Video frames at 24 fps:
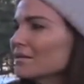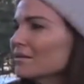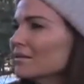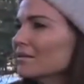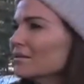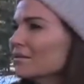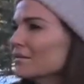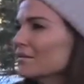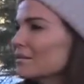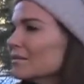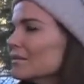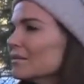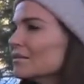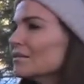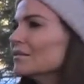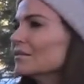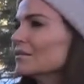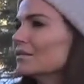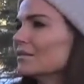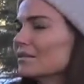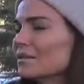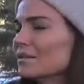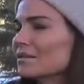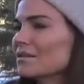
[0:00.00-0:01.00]

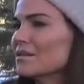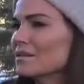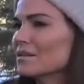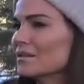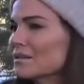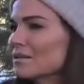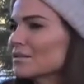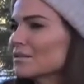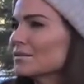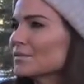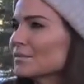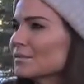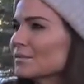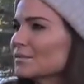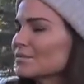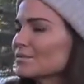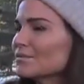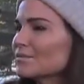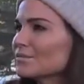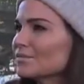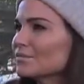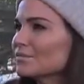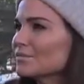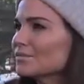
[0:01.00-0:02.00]

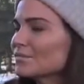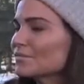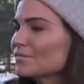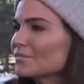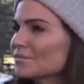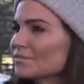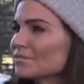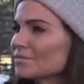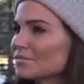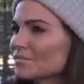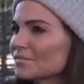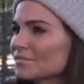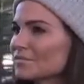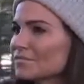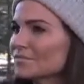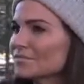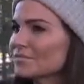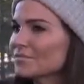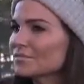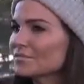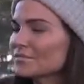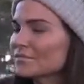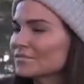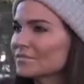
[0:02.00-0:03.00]

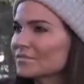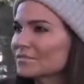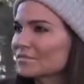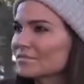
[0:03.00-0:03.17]
No words are spoken by the person on screen.